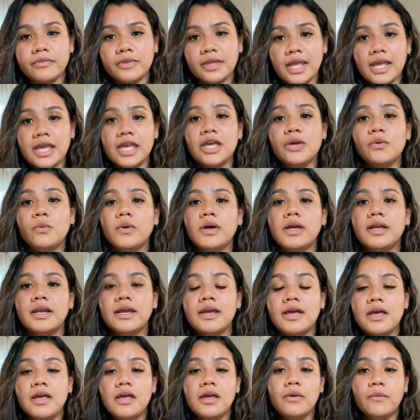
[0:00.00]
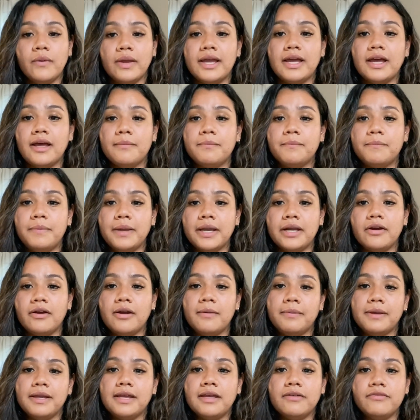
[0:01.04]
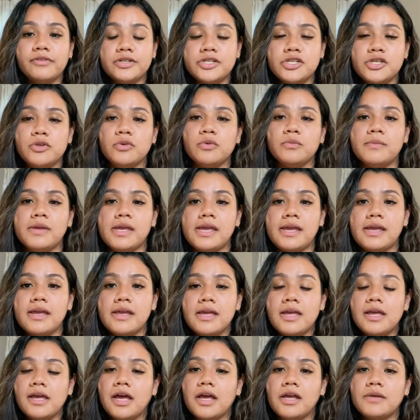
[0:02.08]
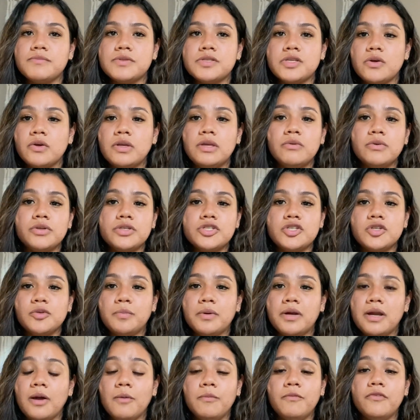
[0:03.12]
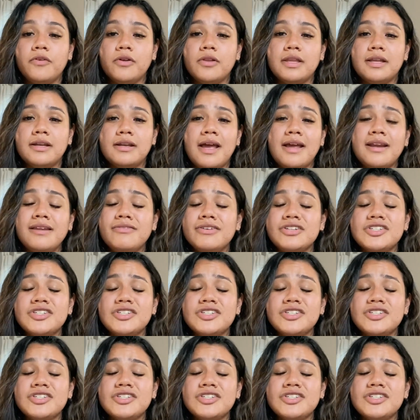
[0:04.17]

he would wake up, pick her up, and give her to me. So he was super helpful. And not even